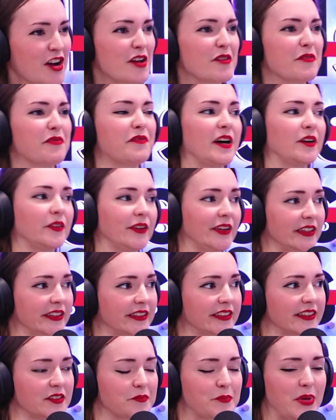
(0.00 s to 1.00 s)
It felt
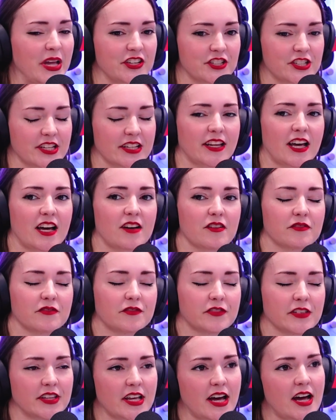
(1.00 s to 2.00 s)
like it, pitching that
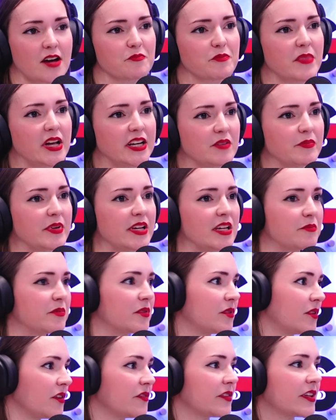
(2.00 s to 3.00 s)
for that many
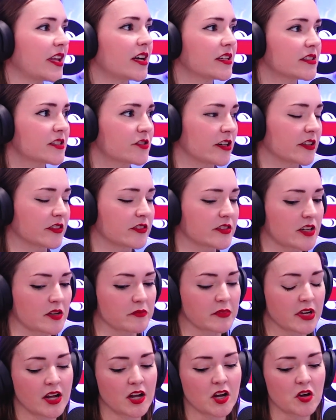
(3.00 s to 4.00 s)
people over that strength of time.
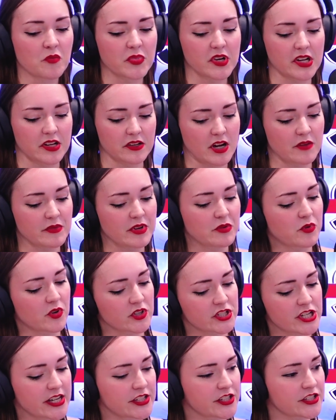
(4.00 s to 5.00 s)
But I mean, what
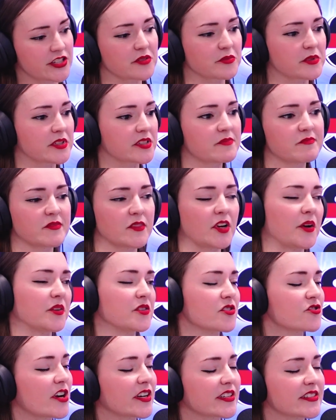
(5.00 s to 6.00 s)
changed it was going
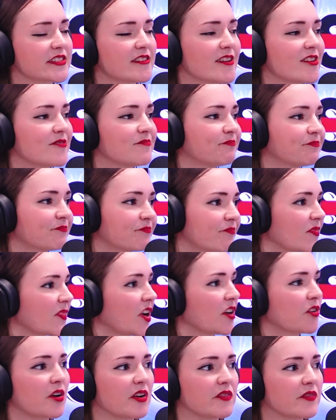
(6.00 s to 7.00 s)
on Dragon's Den
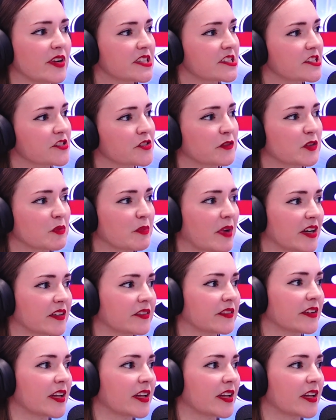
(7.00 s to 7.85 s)
I got investors off the back of